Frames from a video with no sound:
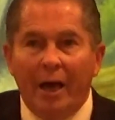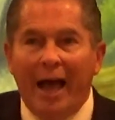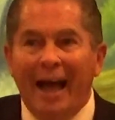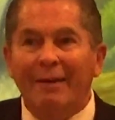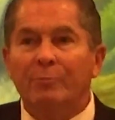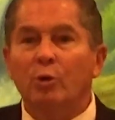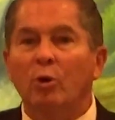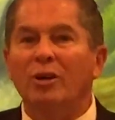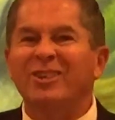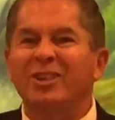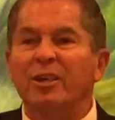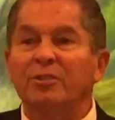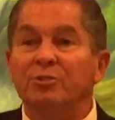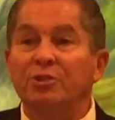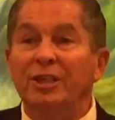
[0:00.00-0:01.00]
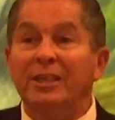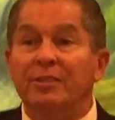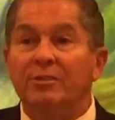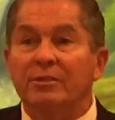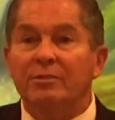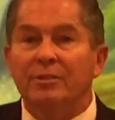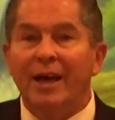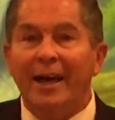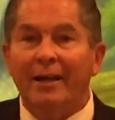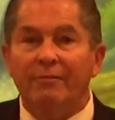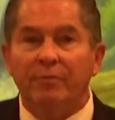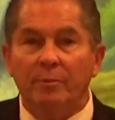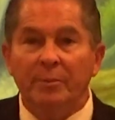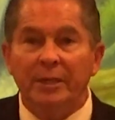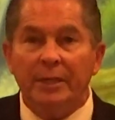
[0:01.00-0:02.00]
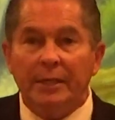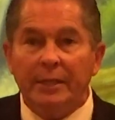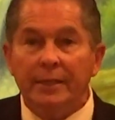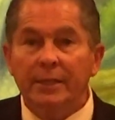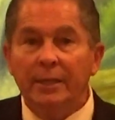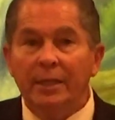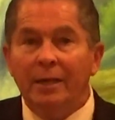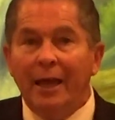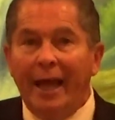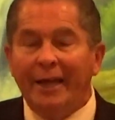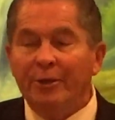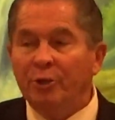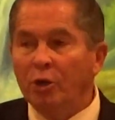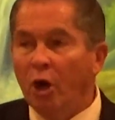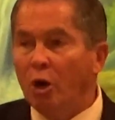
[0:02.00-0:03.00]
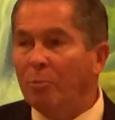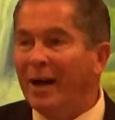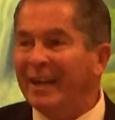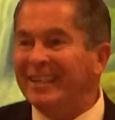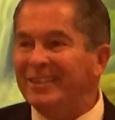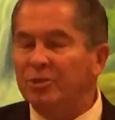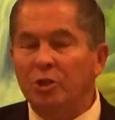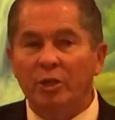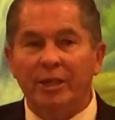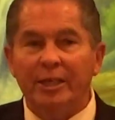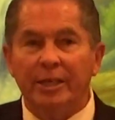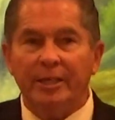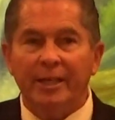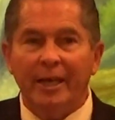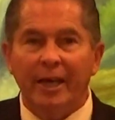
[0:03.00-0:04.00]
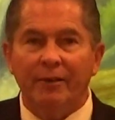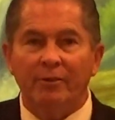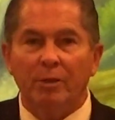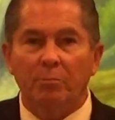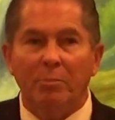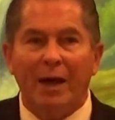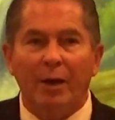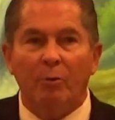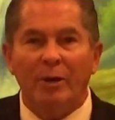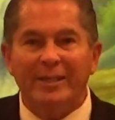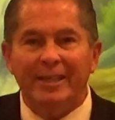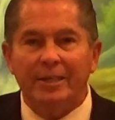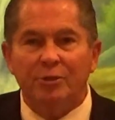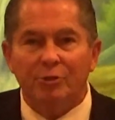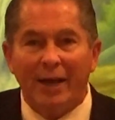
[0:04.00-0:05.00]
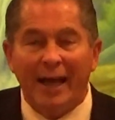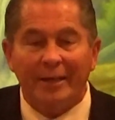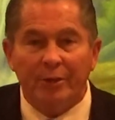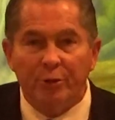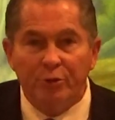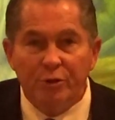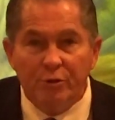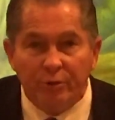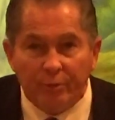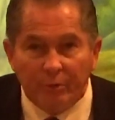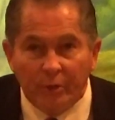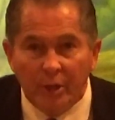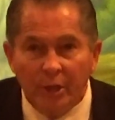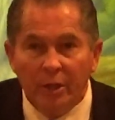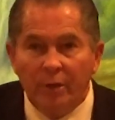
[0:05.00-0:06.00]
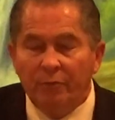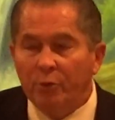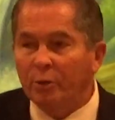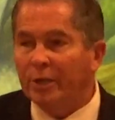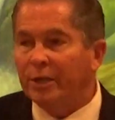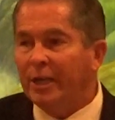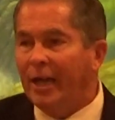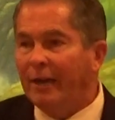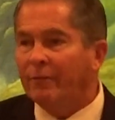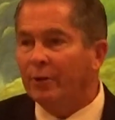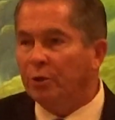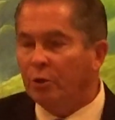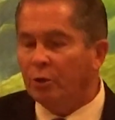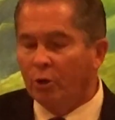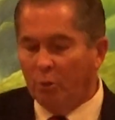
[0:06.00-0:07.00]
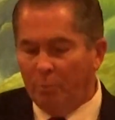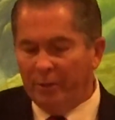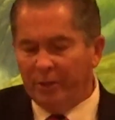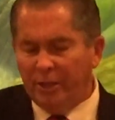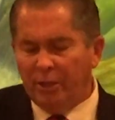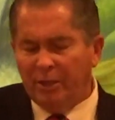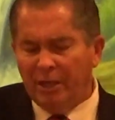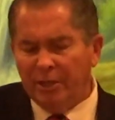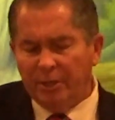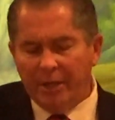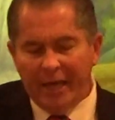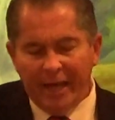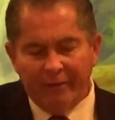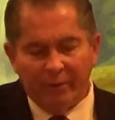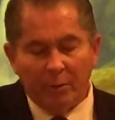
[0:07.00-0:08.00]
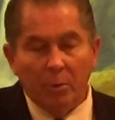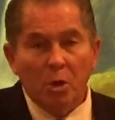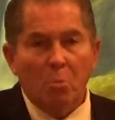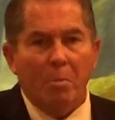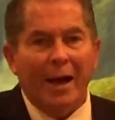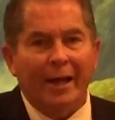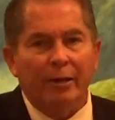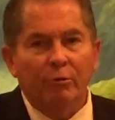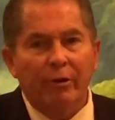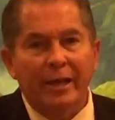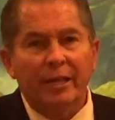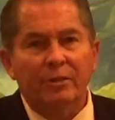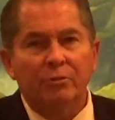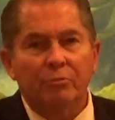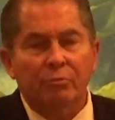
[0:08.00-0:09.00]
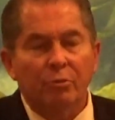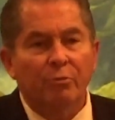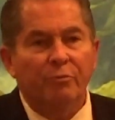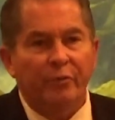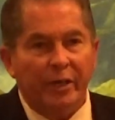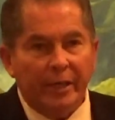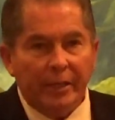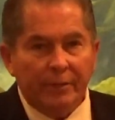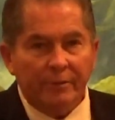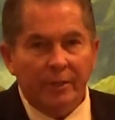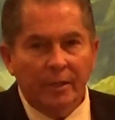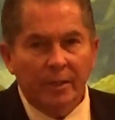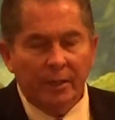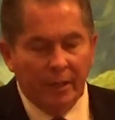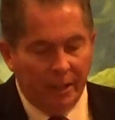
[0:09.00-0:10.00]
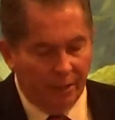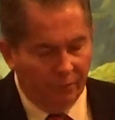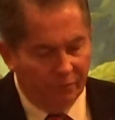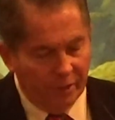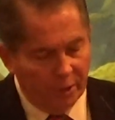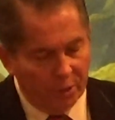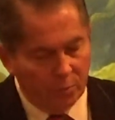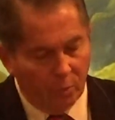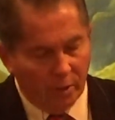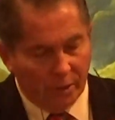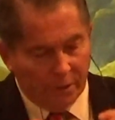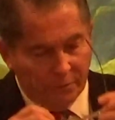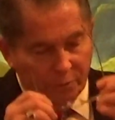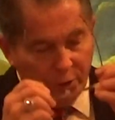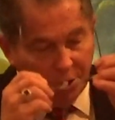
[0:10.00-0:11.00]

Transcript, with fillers: I'm going because Jesus died for me. Right. And nobody's going to get to heaven by what they try to do. You get to heaven, you're going to get to heaven by grace through faith in the finished work of